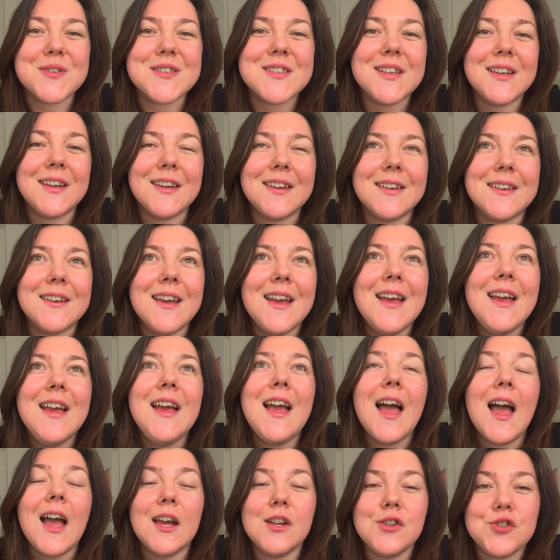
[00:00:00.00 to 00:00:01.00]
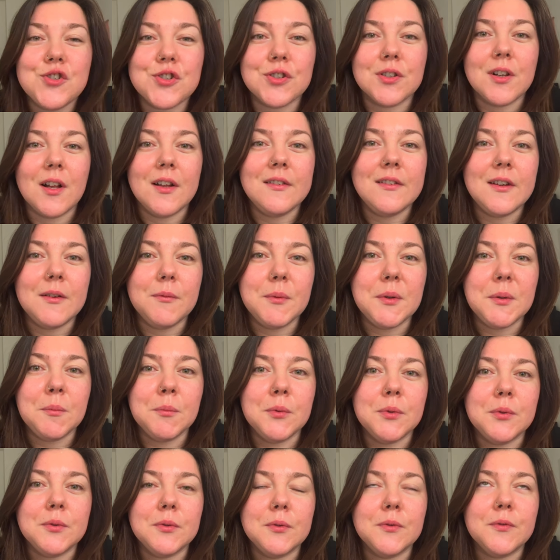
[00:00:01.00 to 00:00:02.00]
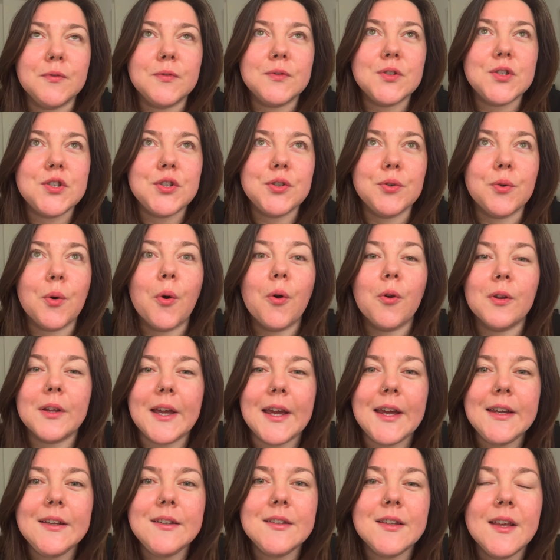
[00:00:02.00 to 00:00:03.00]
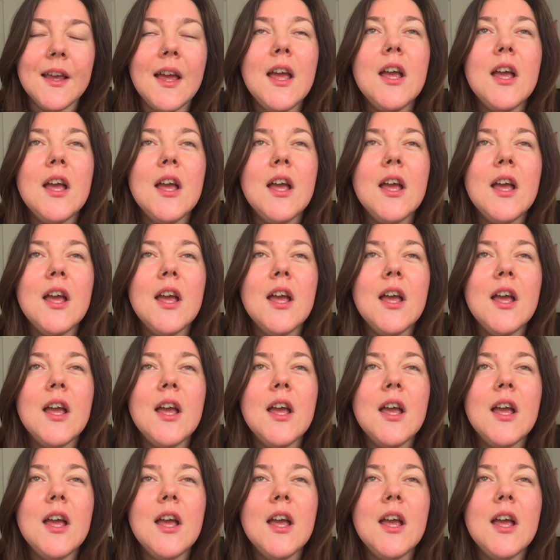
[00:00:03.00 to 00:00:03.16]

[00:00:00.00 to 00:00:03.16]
in Angel, and then we moved to Aldgate.